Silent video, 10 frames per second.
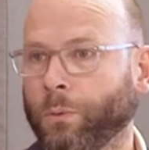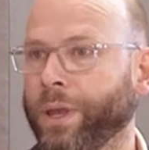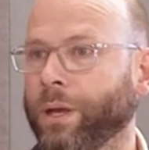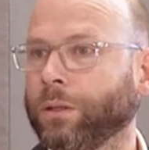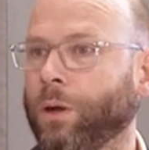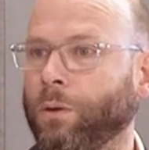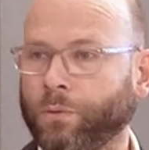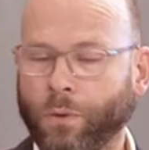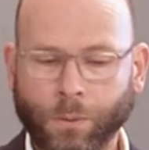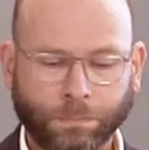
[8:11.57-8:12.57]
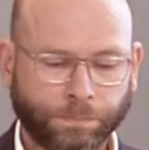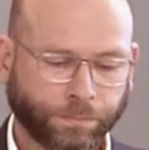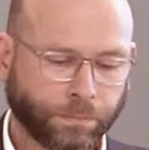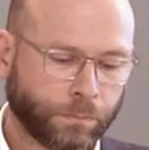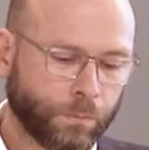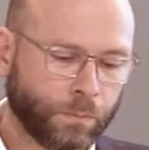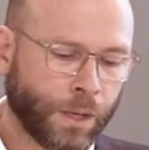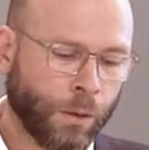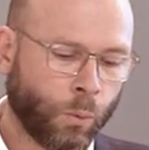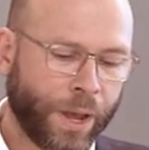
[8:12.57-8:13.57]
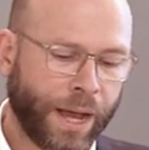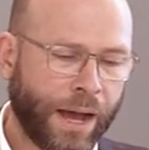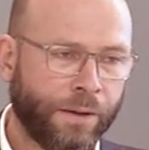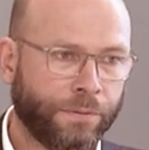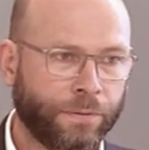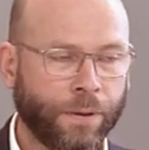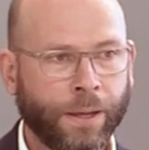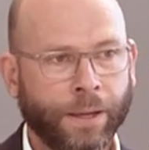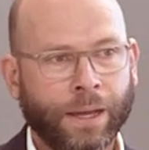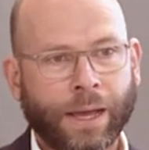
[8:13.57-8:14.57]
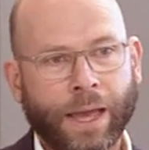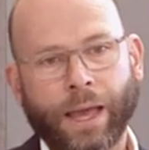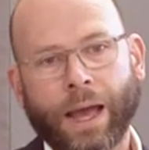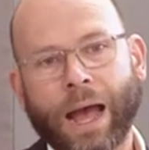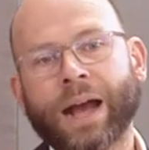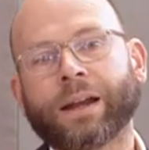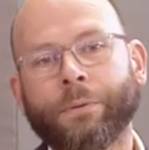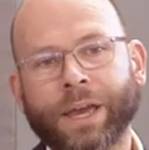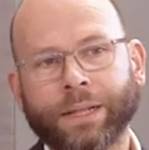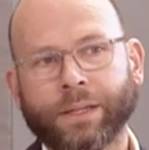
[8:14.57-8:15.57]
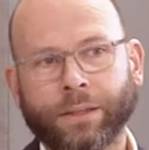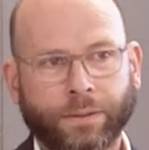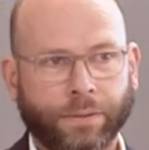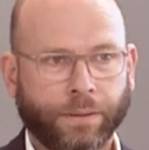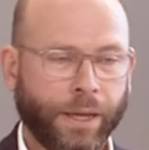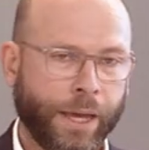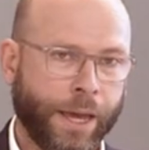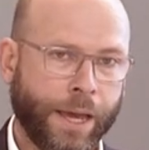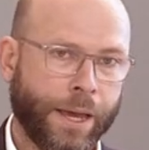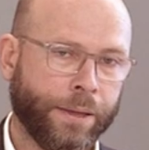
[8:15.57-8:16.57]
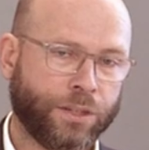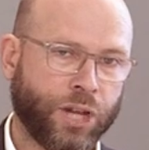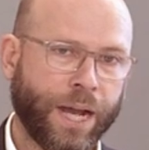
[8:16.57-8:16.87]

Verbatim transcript: where we all come from, we have aggravated uh,